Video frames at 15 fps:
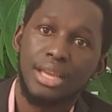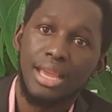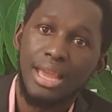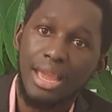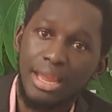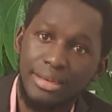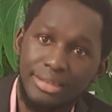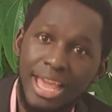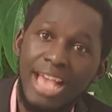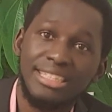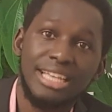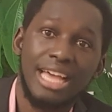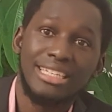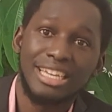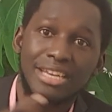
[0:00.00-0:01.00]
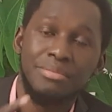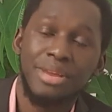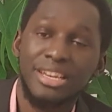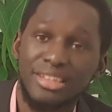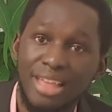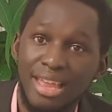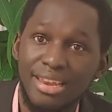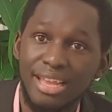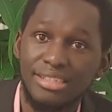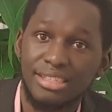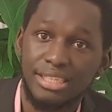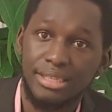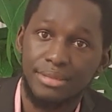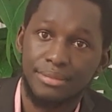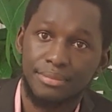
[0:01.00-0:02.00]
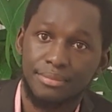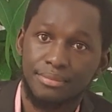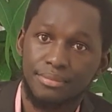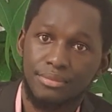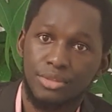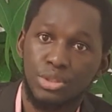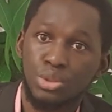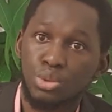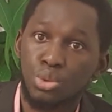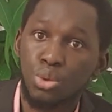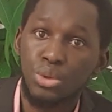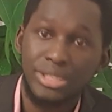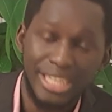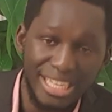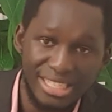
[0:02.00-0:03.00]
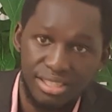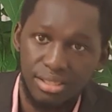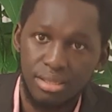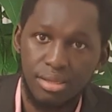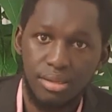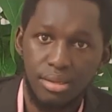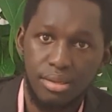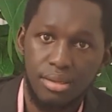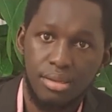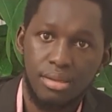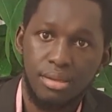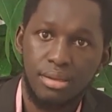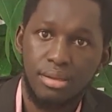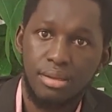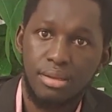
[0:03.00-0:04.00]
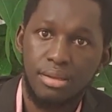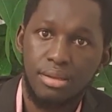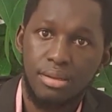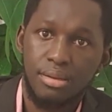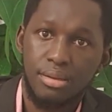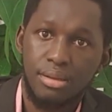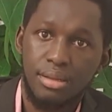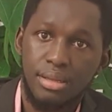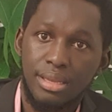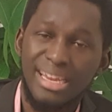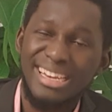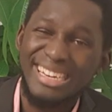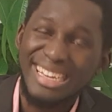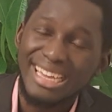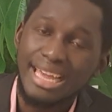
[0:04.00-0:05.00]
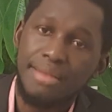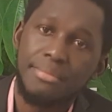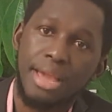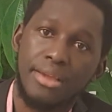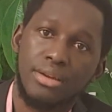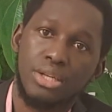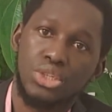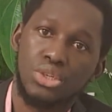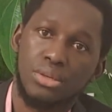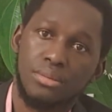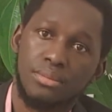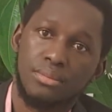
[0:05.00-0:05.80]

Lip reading: in desert in Mediterranean Sea through this illegal migration.